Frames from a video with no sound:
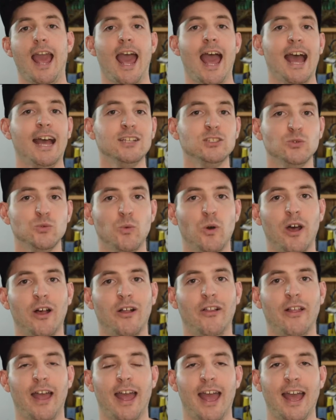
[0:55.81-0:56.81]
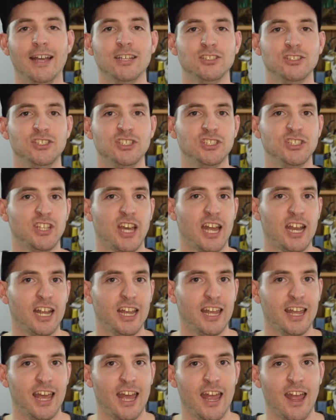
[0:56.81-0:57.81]
as well as just kind
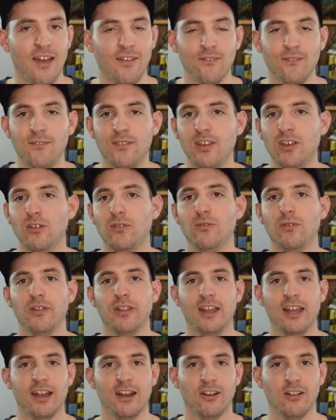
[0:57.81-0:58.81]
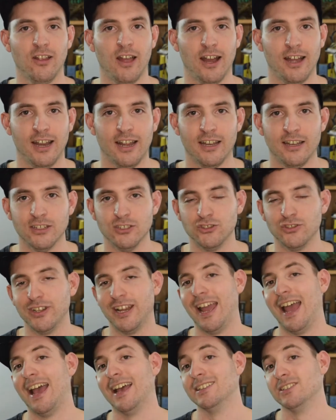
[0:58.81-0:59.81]
of get a feel for the airline
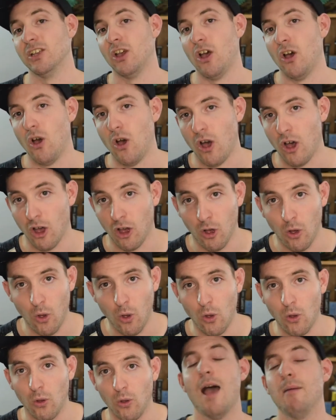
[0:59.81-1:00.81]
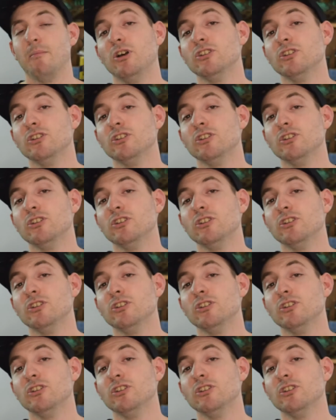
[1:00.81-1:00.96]
industry as a whole.